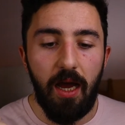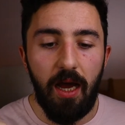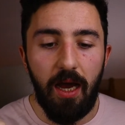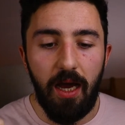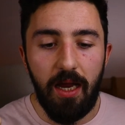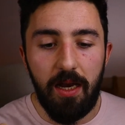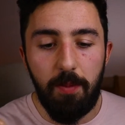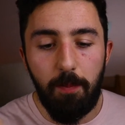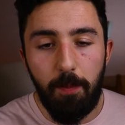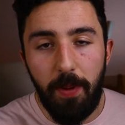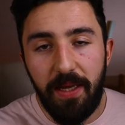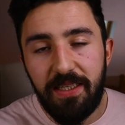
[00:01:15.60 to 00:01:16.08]

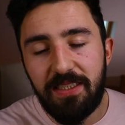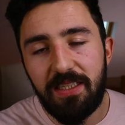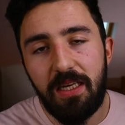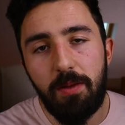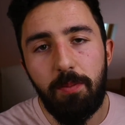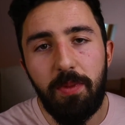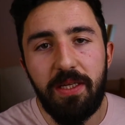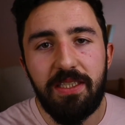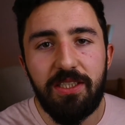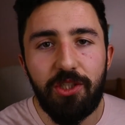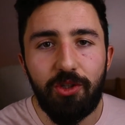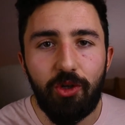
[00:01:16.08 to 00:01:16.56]
and it basically
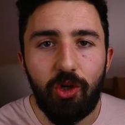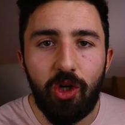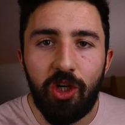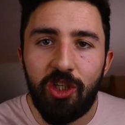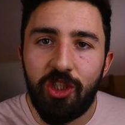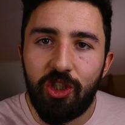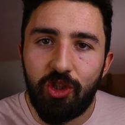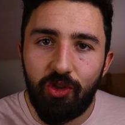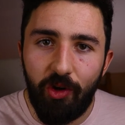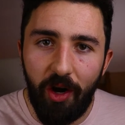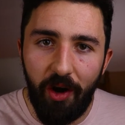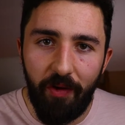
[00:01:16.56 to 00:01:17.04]
means you're
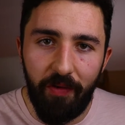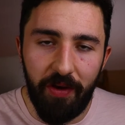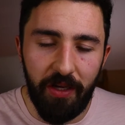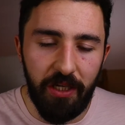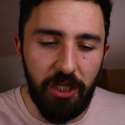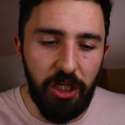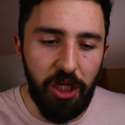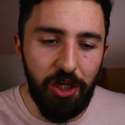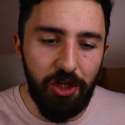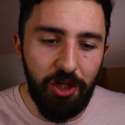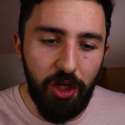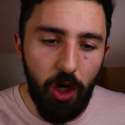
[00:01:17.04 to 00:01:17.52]

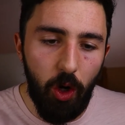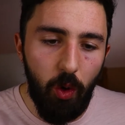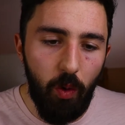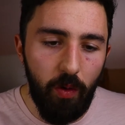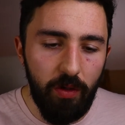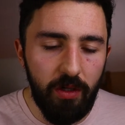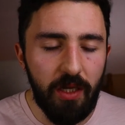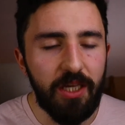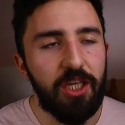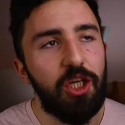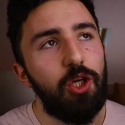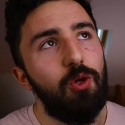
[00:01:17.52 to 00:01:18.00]
contrarian.
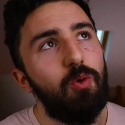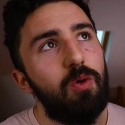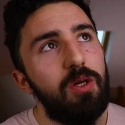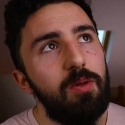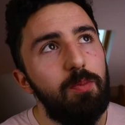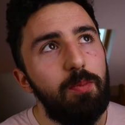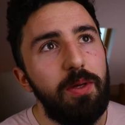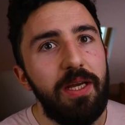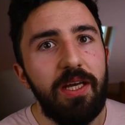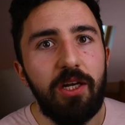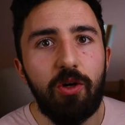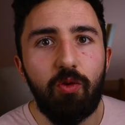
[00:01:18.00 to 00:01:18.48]
You
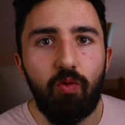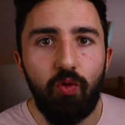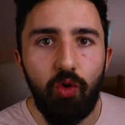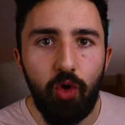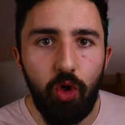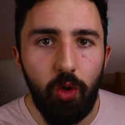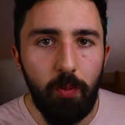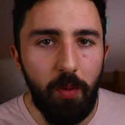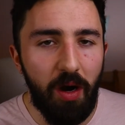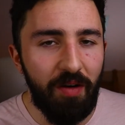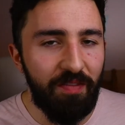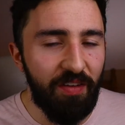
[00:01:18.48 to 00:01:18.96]
can be in a
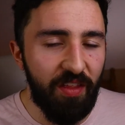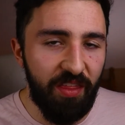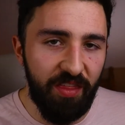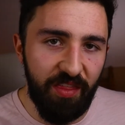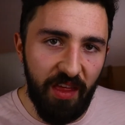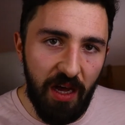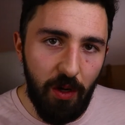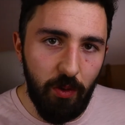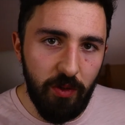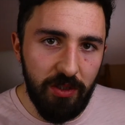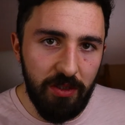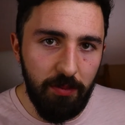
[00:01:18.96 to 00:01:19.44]
room of
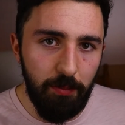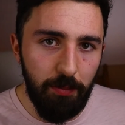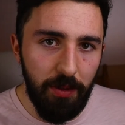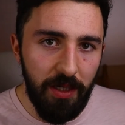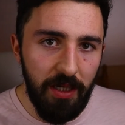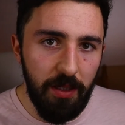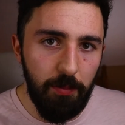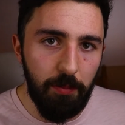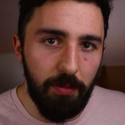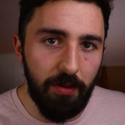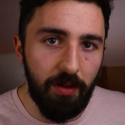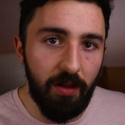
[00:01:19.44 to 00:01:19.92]
1,000
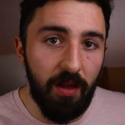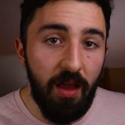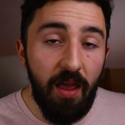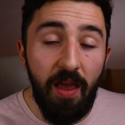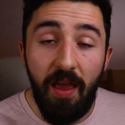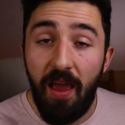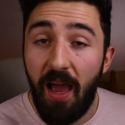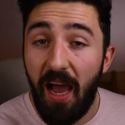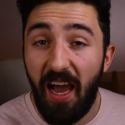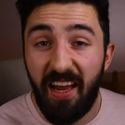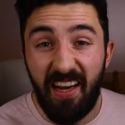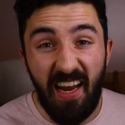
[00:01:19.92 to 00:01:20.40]
people
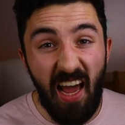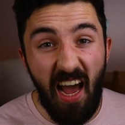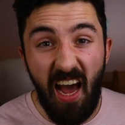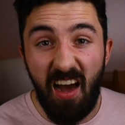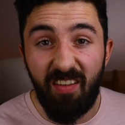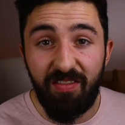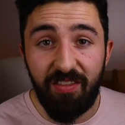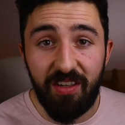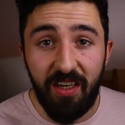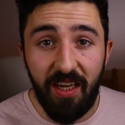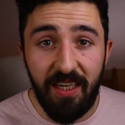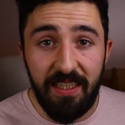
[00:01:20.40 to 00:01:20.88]
and
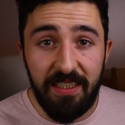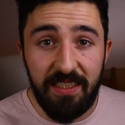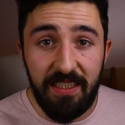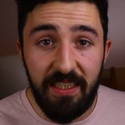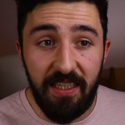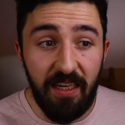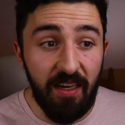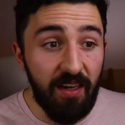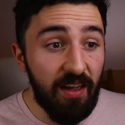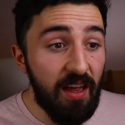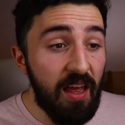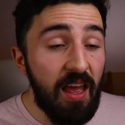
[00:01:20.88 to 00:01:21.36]
have an
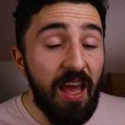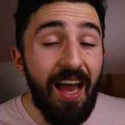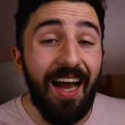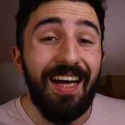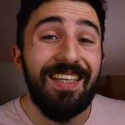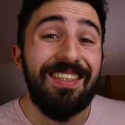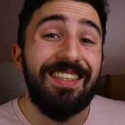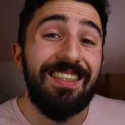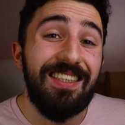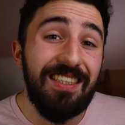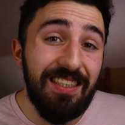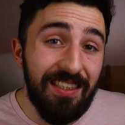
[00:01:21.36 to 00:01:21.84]
idea
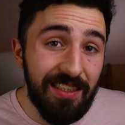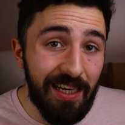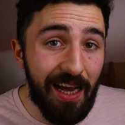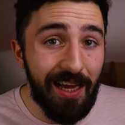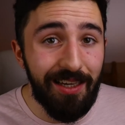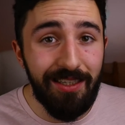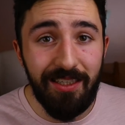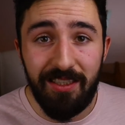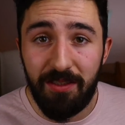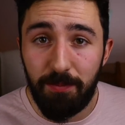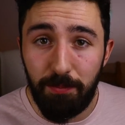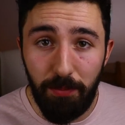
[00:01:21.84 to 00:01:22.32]
and
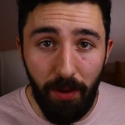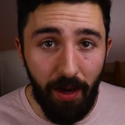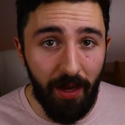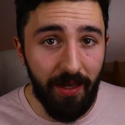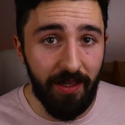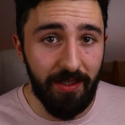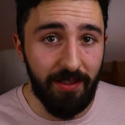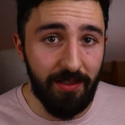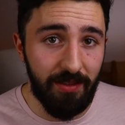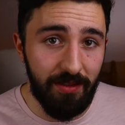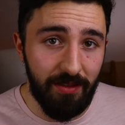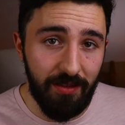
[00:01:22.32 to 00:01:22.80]
stand by
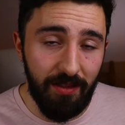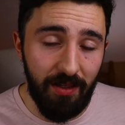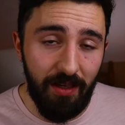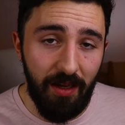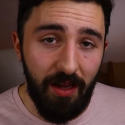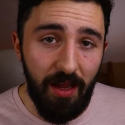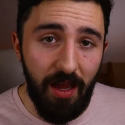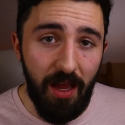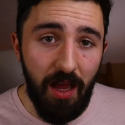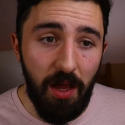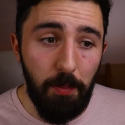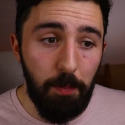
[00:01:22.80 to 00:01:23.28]
it.
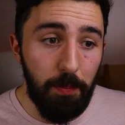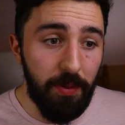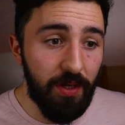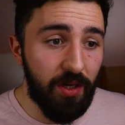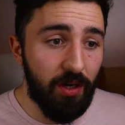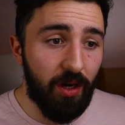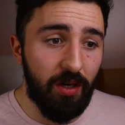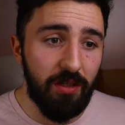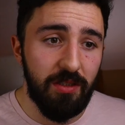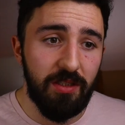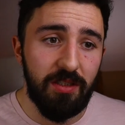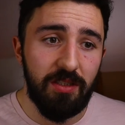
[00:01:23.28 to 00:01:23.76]

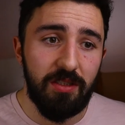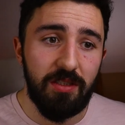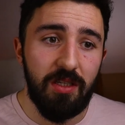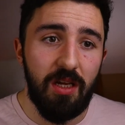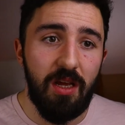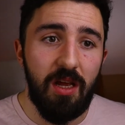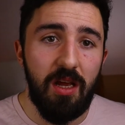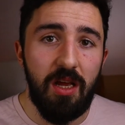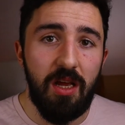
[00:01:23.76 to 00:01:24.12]
Because